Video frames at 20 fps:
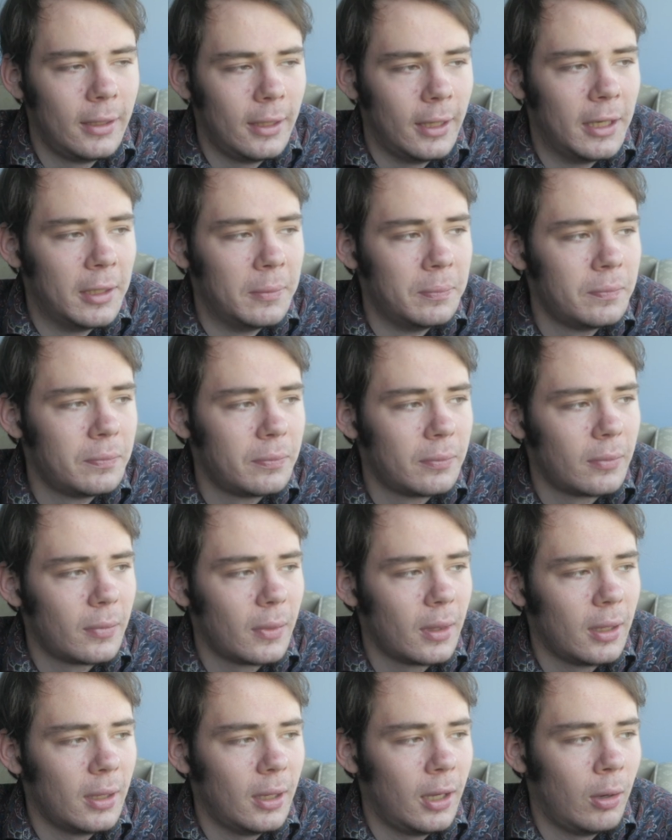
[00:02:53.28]
And
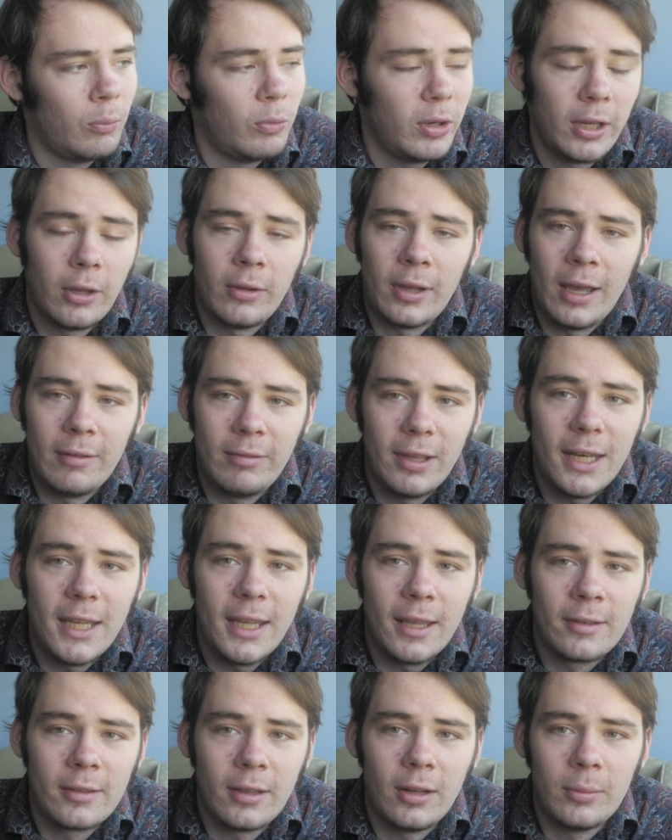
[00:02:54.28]
we don't have any
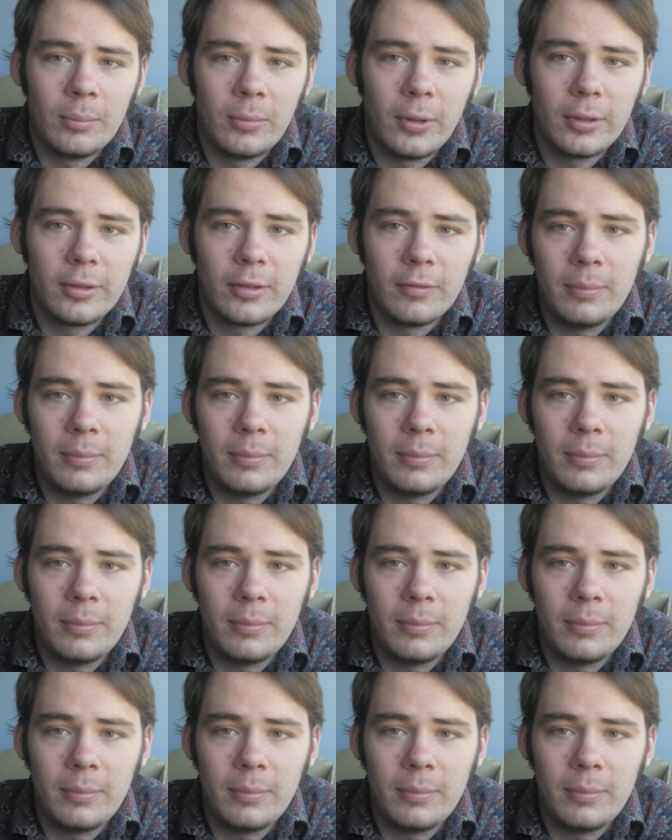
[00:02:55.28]
examples